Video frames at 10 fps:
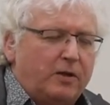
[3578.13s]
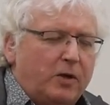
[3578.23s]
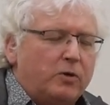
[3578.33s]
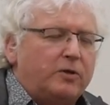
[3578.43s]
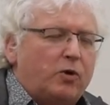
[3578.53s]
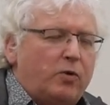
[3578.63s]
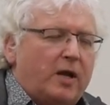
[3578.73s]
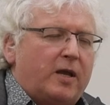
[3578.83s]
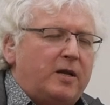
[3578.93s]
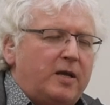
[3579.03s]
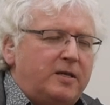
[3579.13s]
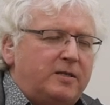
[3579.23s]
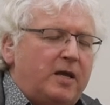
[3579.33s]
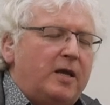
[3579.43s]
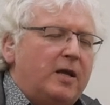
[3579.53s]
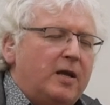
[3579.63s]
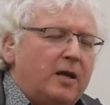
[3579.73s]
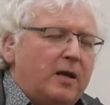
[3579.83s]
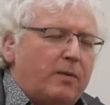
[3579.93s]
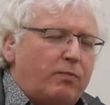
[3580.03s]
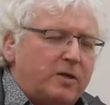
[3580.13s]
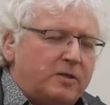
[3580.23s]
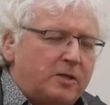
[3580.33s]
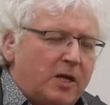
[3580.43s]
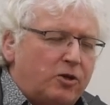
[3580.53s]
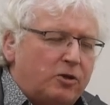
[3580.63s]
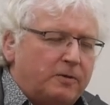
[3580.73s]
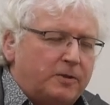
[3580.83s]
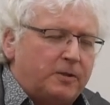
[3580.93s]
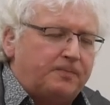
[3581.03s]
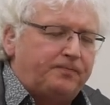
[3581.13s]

They want quick and easy presentations.